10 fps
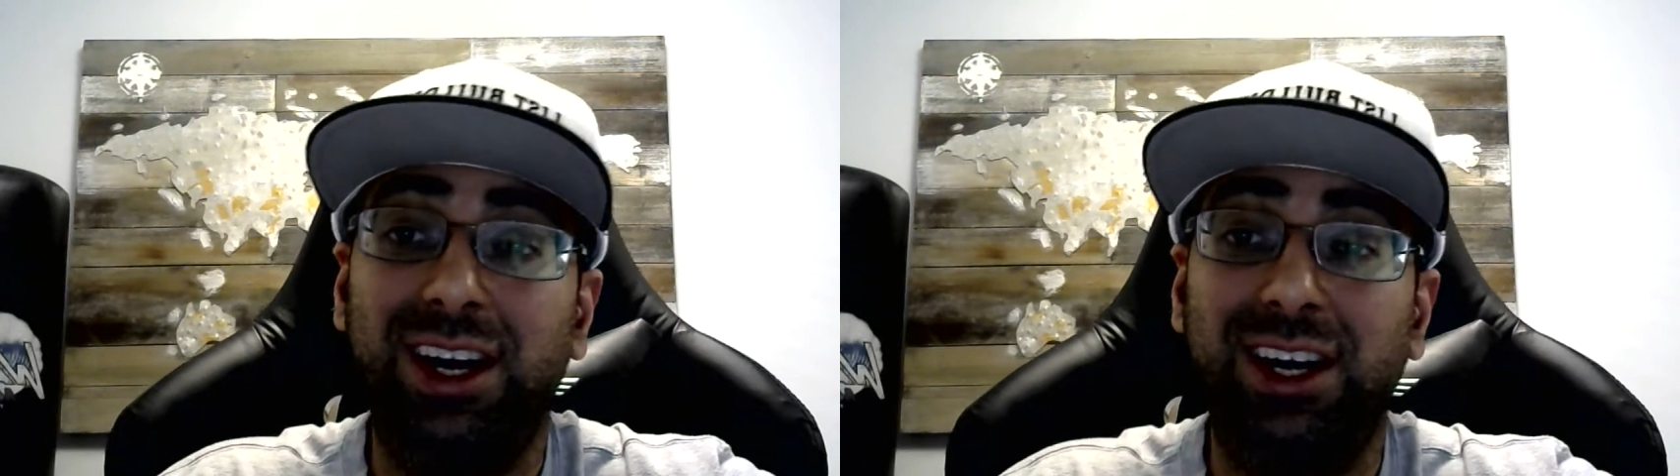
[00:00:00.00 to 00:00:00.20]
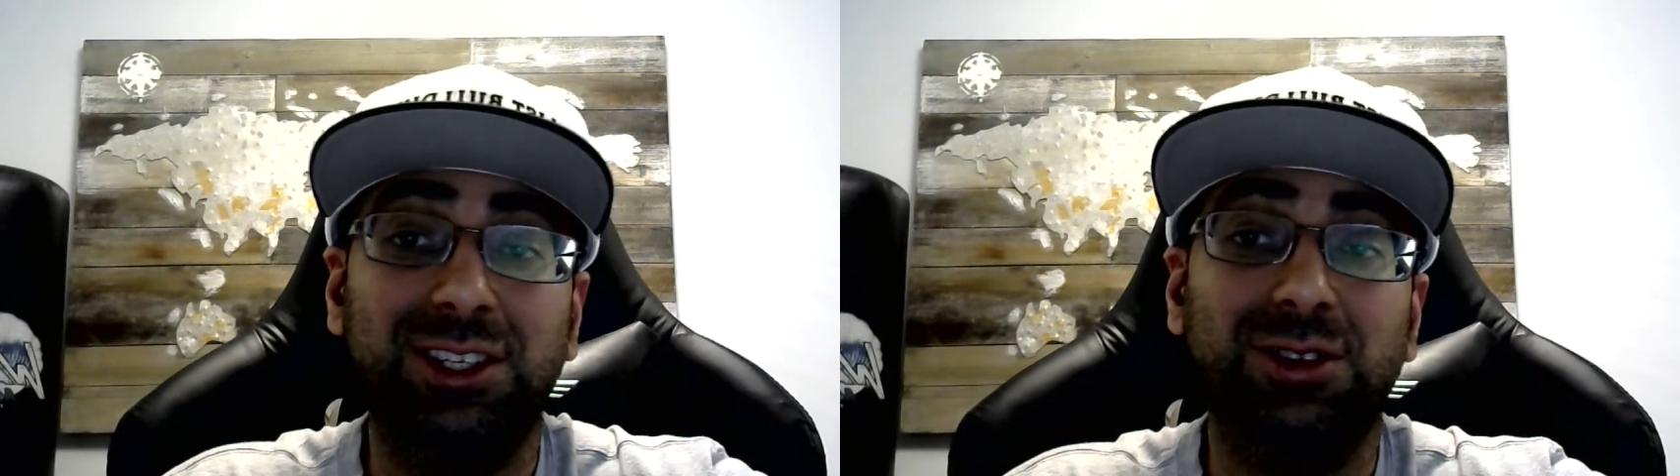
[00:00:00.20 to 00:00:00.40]

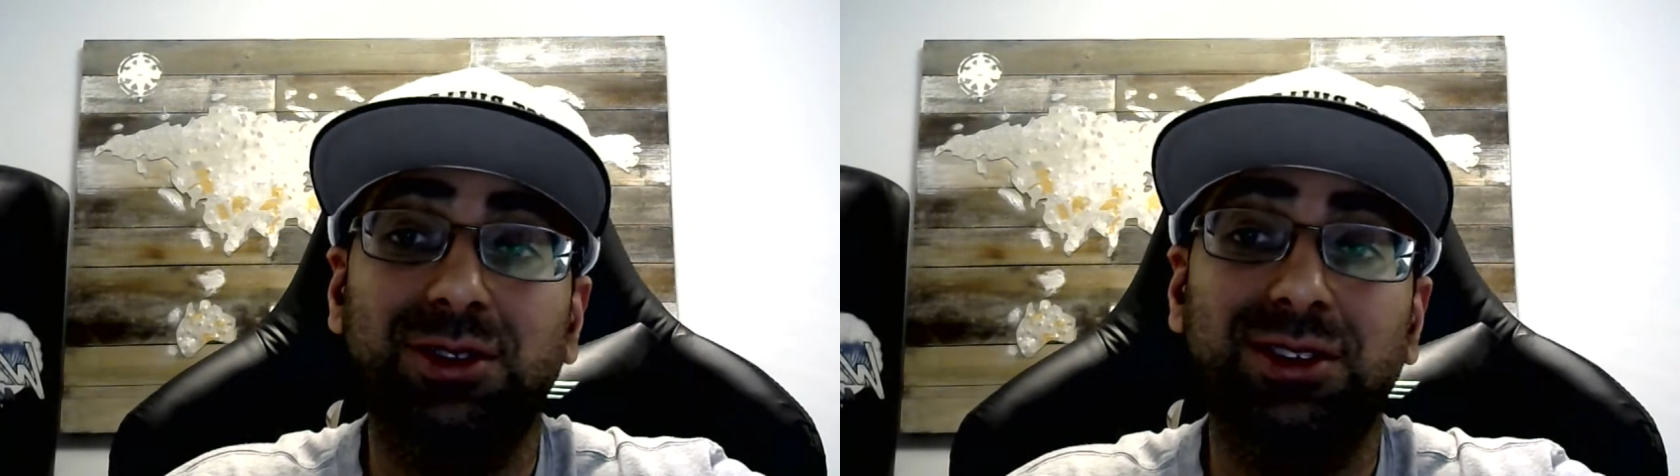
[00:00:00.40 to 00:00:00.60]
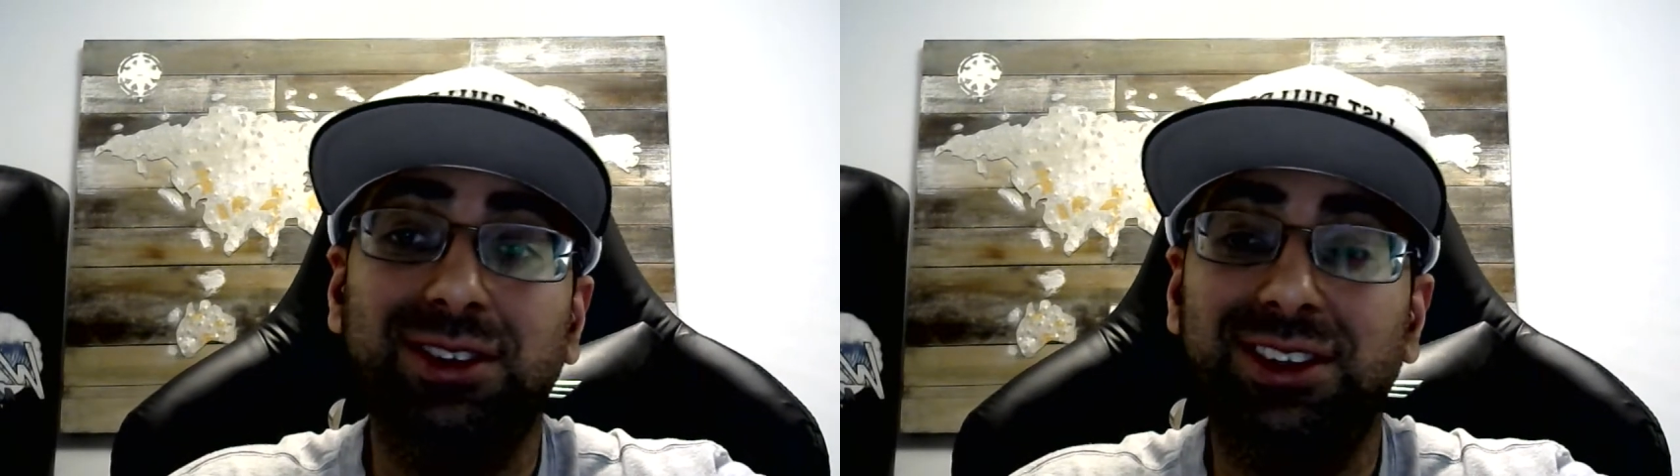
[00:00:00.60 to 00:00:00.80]
end
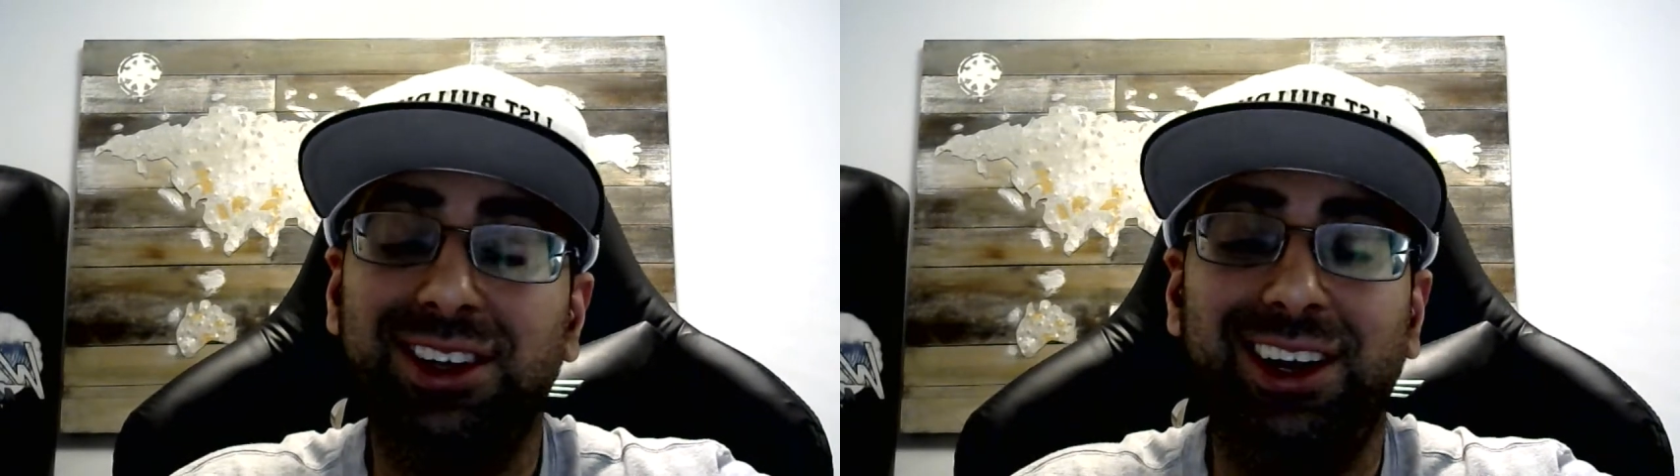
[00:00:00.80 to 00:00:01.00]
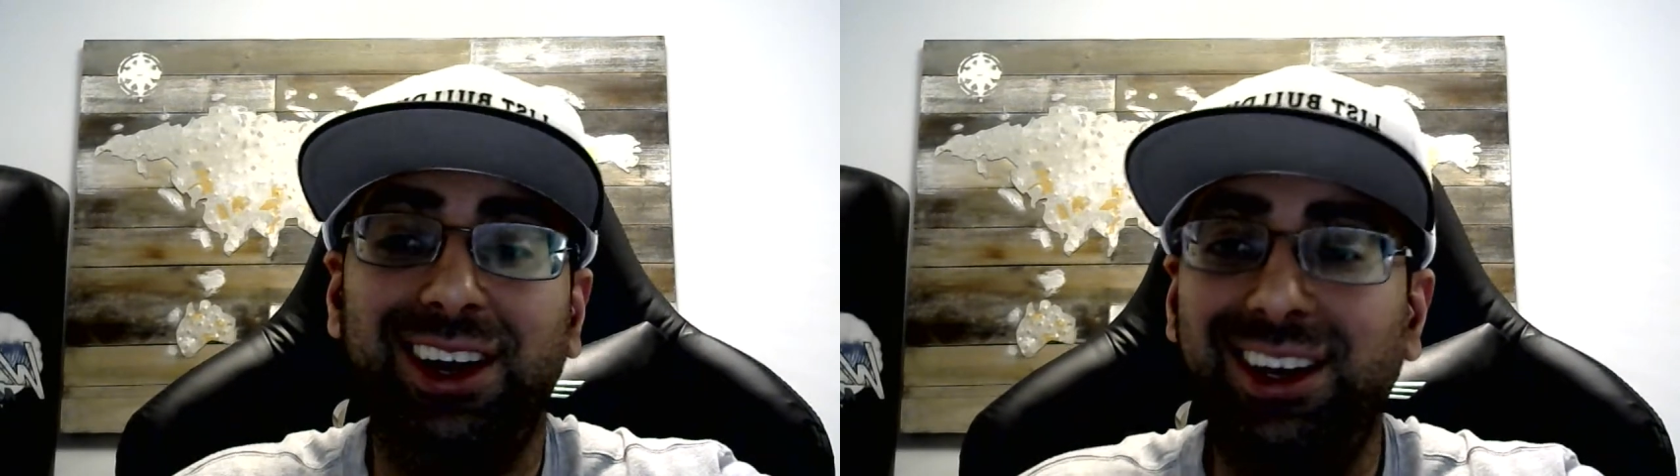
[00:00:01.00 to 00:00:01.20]
goal.
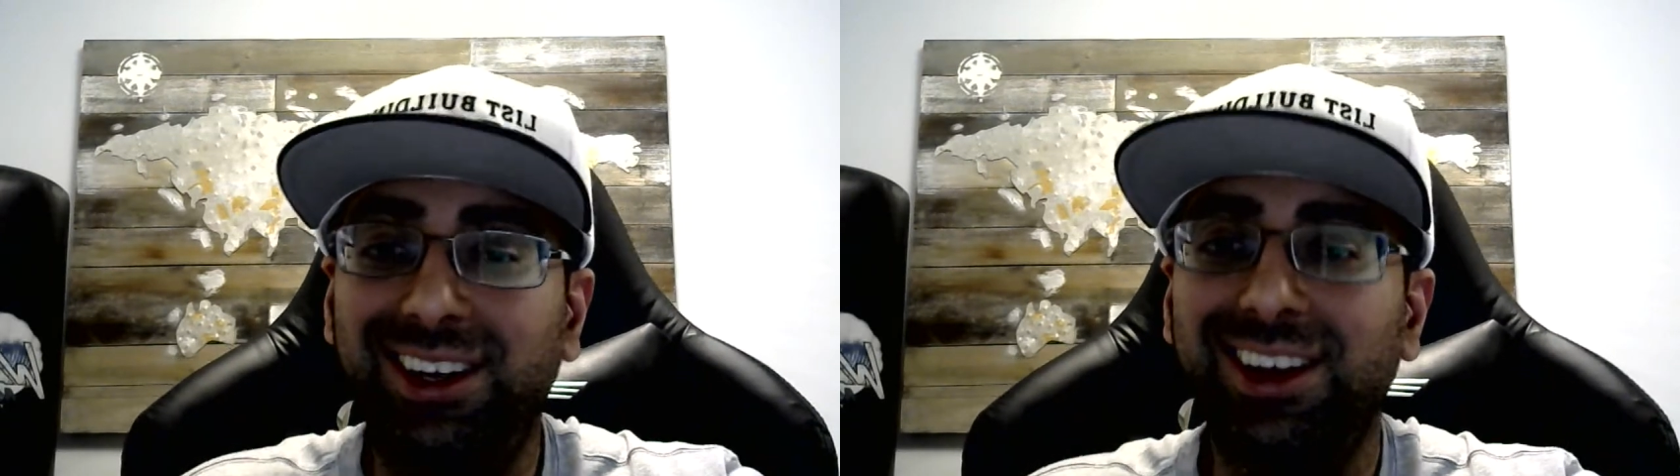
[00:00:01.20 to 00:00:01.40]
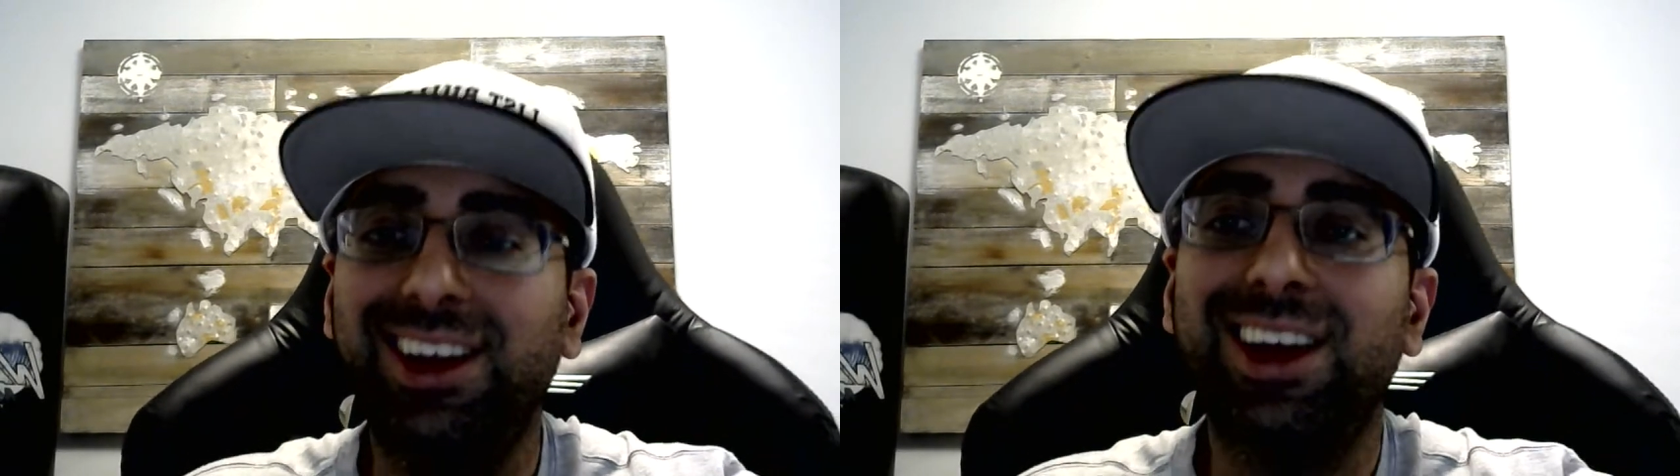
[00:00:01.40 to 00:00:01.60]
All right.